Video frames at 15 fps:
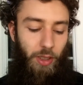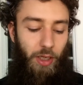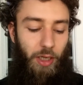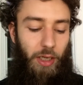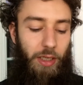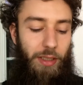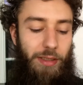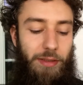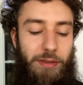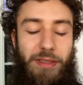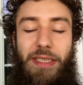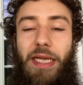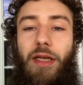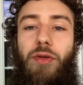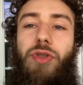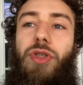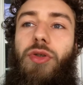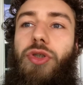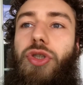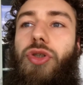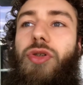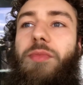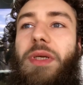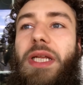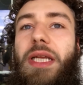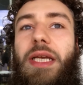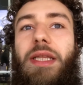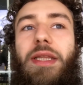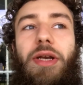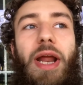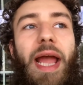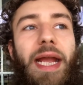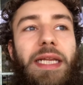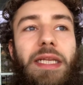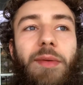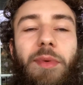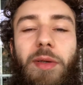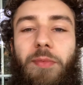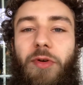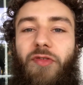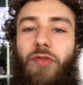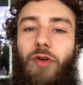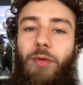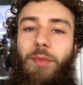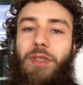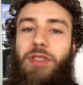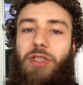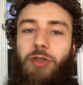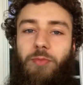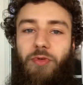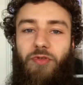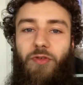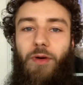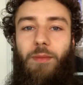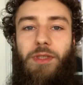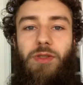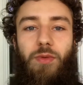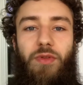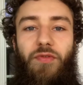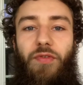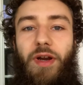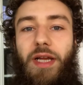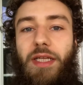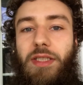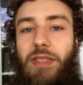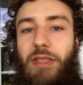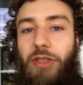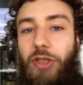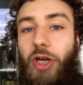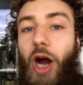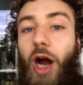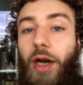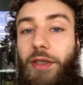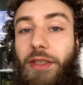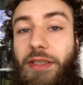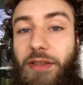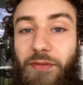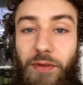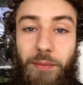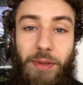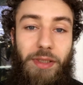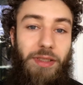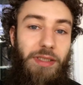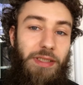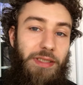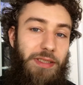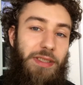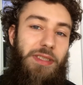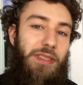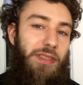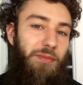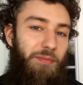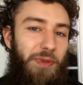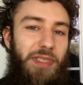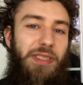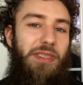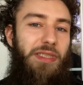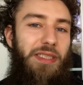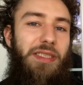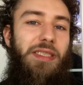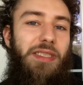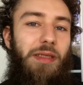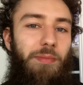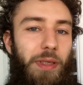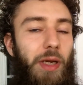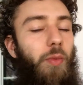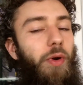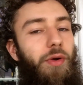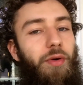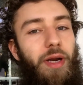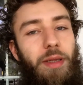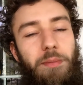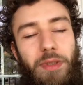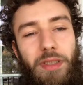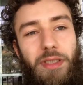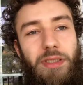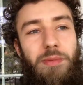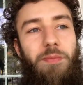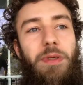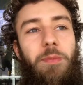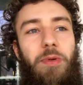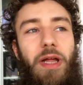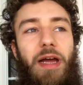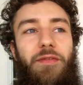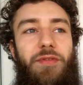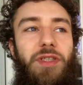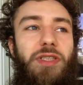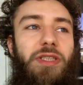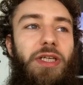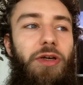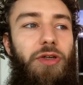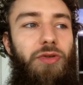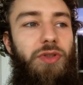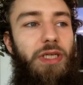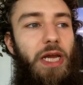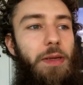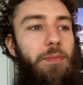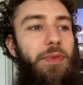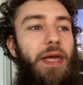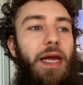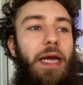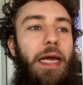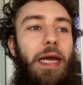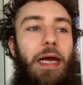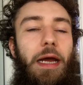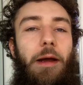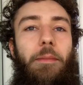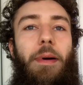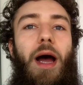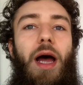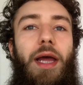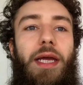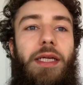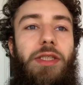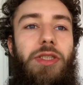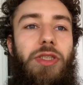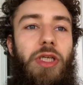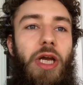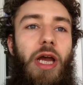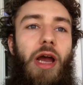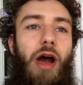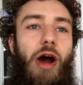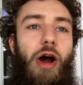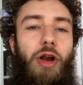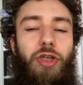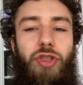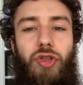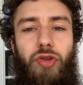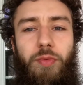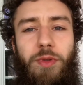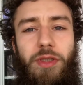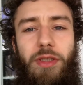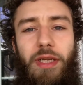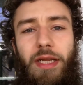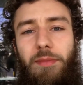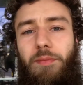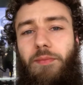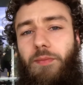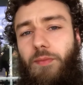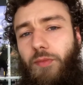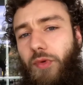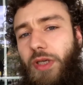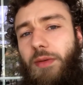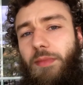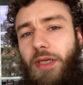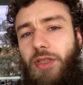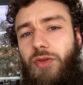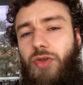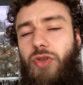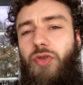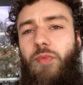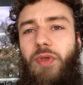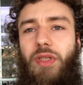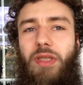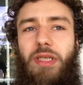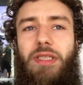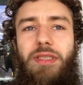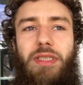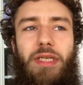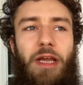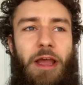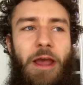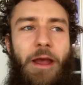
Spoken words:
Psychosocial, meaning their academic performance, their performance with friends, their cognitive abilities. This is the big one, right? Because people have the stereotype that potheads are stupid and weed makes you stupid and lazy,